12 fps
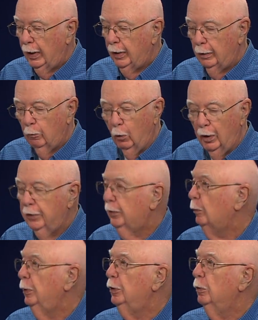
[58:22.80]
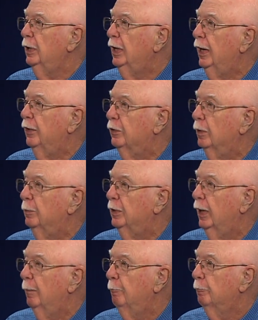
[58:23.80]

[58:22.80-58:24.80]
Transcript: And what do you say we do it again sometime?